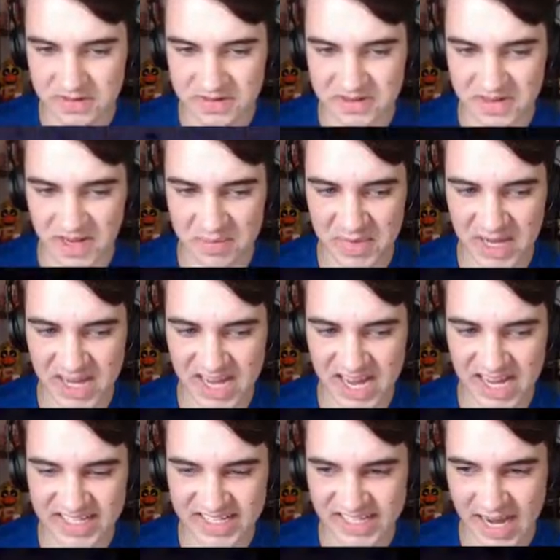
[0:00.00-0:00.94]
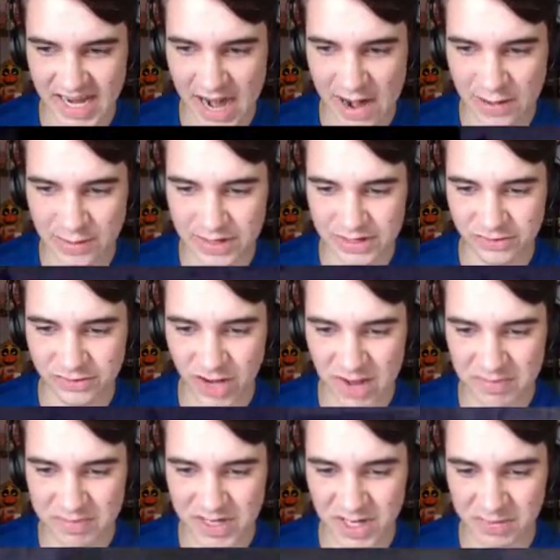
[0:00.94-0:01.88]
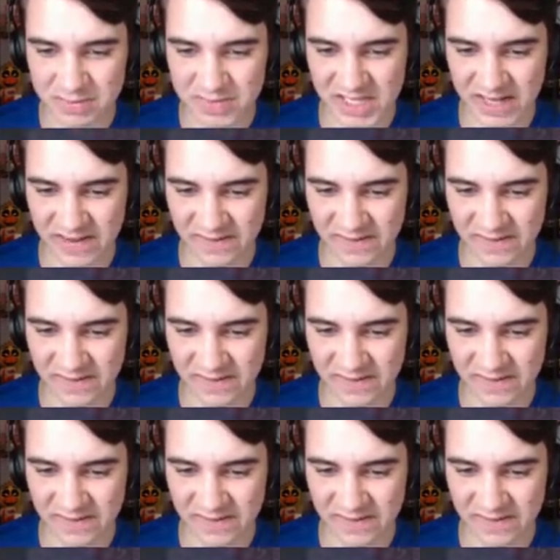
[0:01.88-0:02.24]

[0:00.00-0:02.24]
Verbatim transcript: I may exit out and ramp it up to like